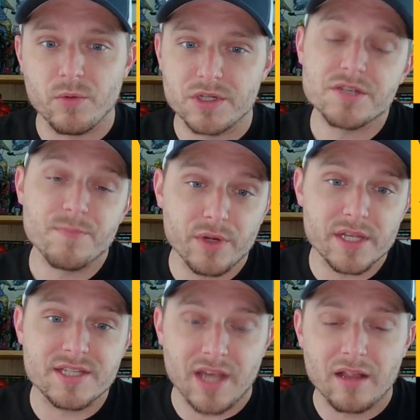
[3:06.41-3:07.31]
which is
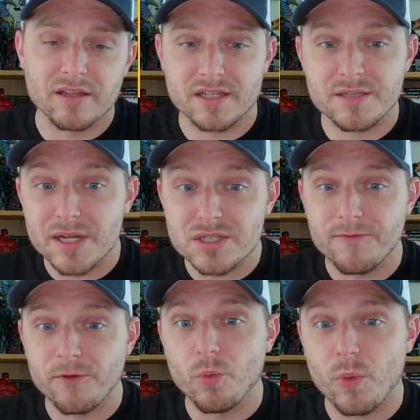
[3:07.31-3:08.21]
pretty solid,
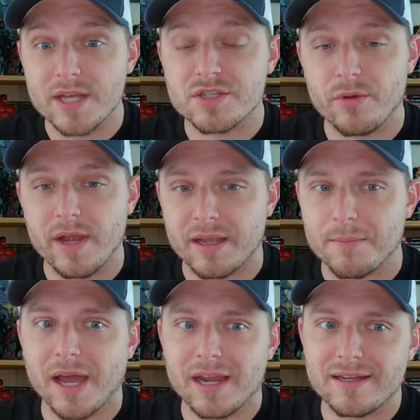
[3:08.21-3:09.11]
especially for Wes Craig.
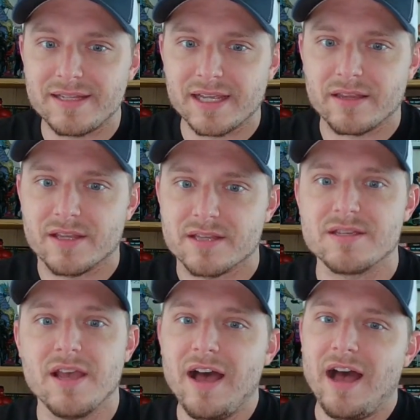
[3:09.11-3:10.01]
I'm kind of digging this.